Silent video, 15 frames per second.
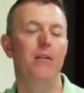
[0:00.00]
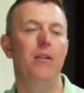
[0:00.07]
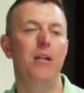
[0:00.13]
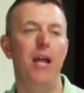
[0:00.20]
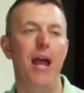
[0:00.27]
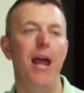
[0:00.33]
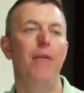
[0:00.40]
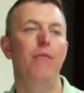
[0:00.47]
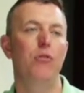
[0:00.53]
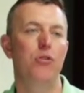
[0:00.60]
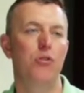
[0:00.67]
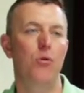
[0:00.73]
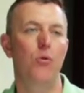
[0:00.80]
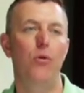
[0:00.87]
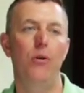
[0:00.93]
The average
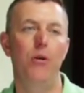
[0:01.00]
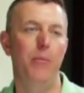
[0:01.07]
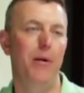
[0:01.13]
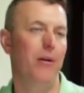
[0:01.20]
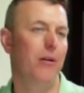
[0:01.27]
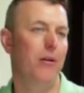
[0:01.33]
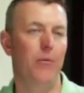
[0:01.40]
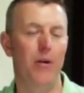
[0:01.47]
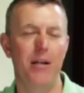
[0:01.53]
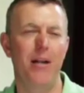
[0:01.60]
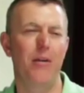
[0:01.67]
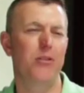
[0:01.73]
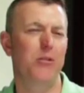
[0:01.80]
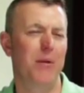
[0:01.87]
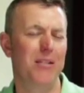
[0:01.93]
score in America right now
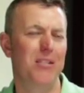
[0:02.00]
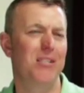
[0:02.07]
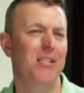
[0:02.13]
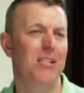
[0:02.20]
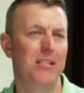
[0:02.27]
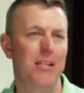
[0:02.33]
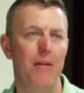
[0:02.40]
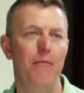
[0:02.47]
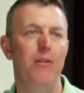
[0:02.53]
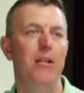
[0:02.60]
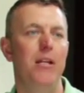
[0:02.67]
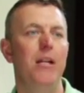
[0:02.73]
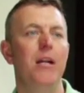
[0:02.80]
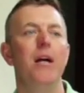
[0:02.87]
is about 670.